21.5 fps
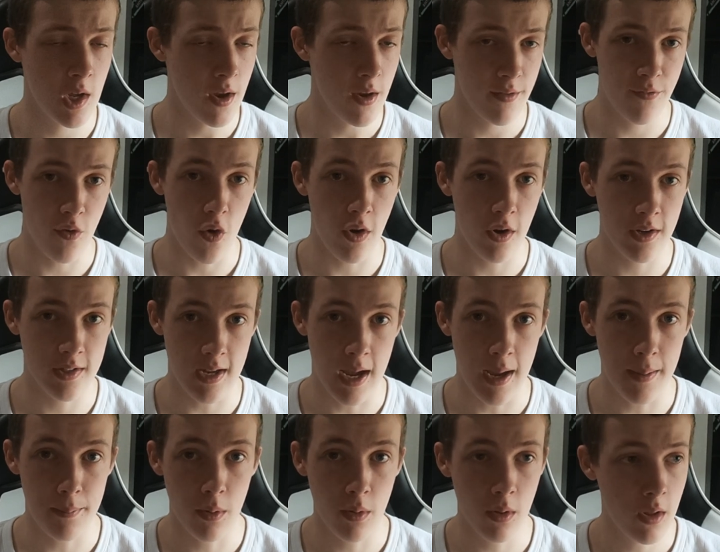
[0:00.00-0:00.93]
For
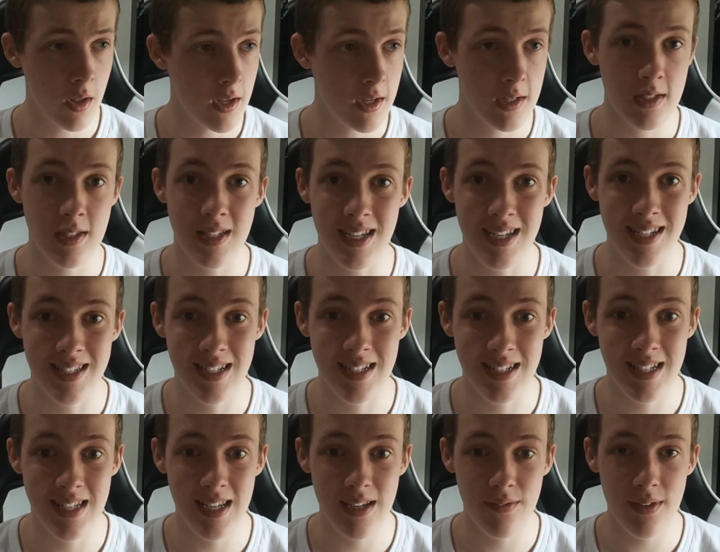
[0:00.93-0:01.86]
example,
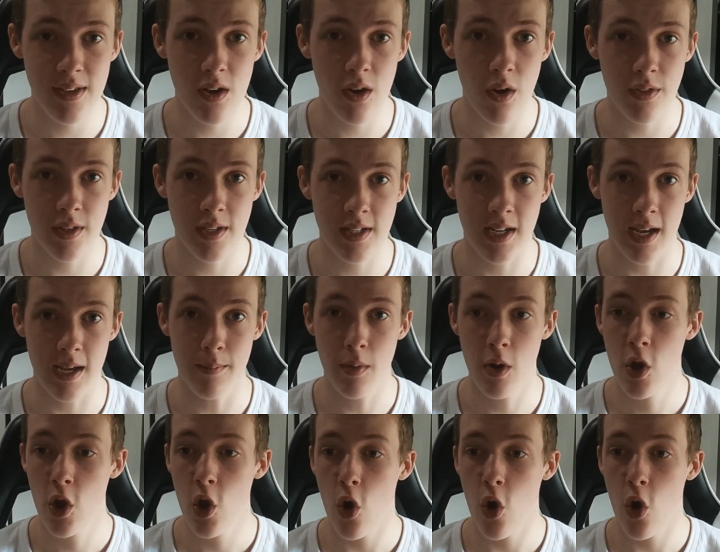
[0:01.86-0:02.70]
CCTV all the time.